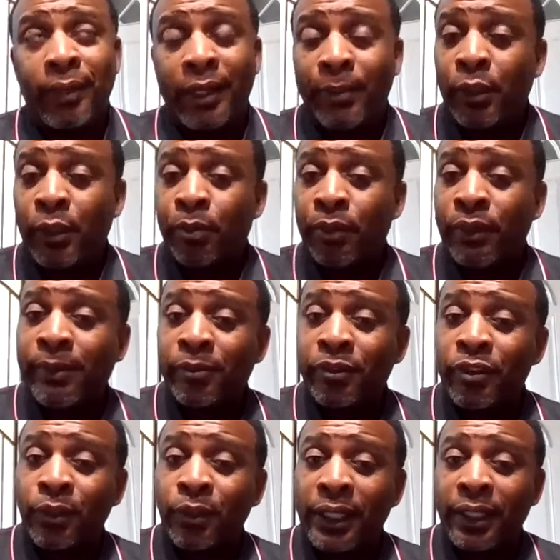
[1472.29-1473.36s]
maybe your
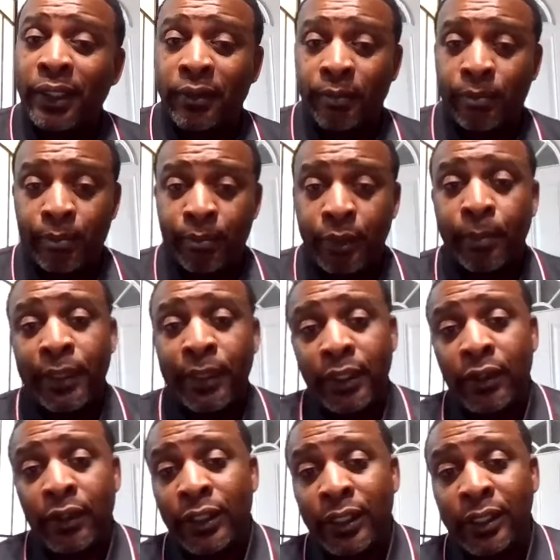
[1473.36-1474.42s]
premiums go down
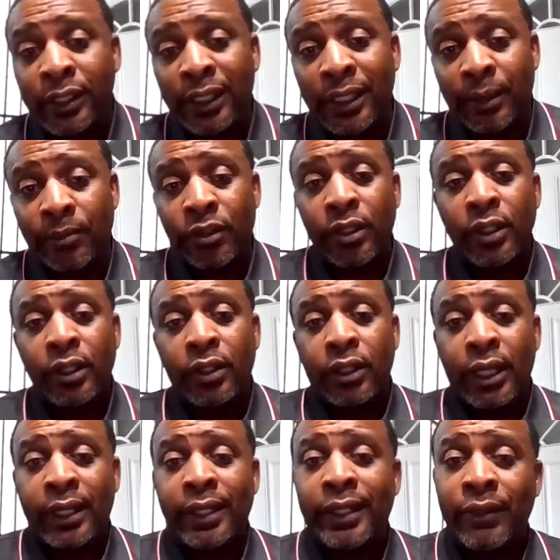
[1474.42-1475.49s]
depending on your claims,
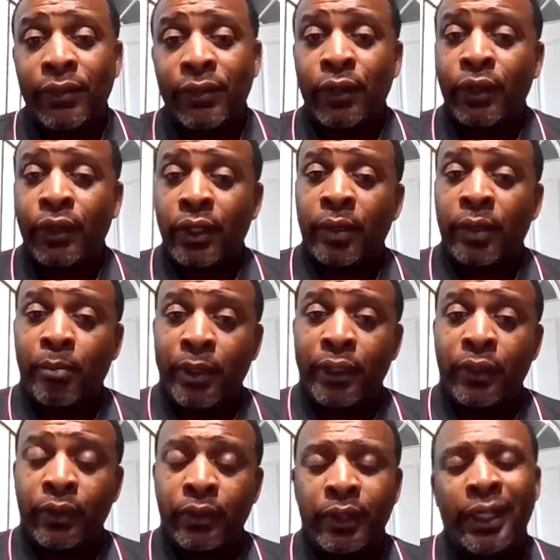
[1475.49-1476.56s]
and they give you a
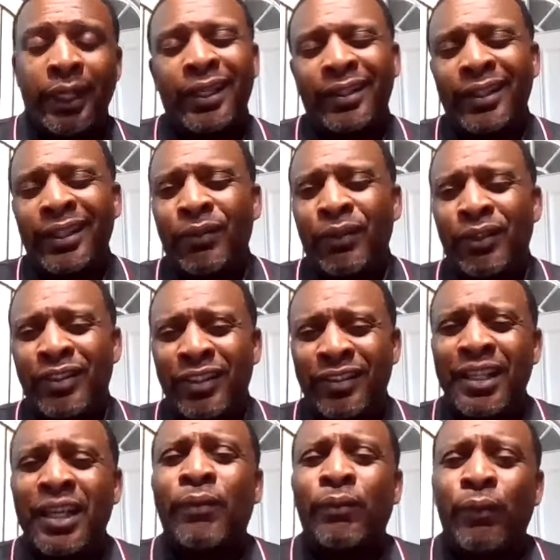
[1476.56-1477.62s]
bigger, like they give you a
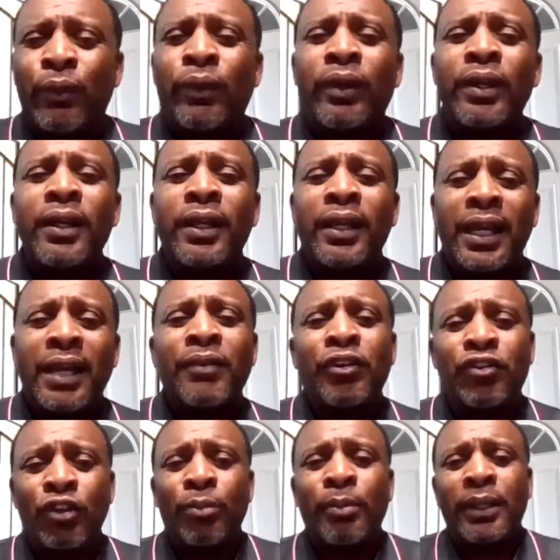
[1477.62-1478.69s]
discount for
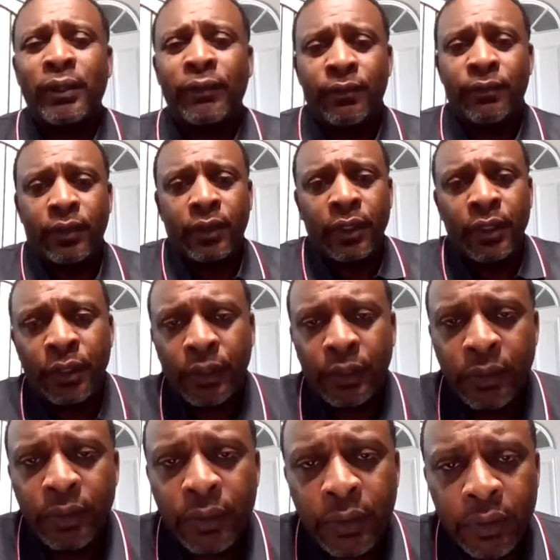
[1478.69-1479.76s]
having so many, you
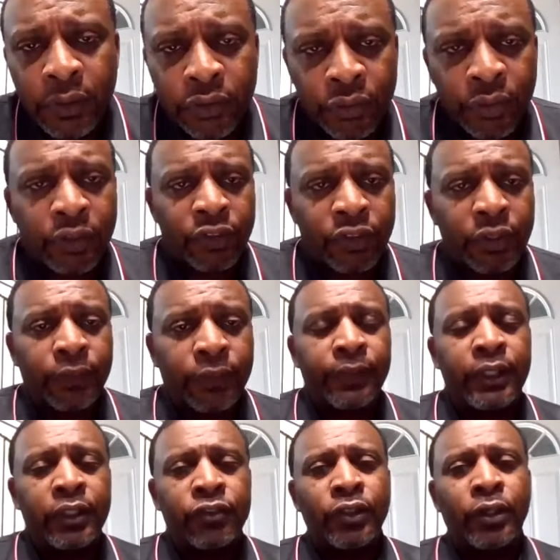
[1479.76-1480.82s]
know, trucks in
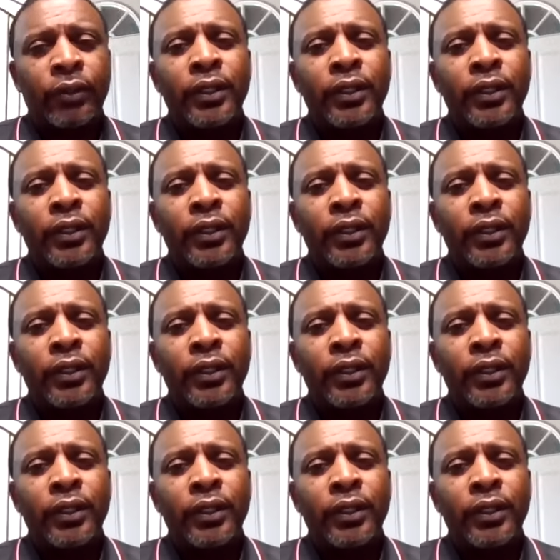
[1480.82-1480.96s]
your fleet.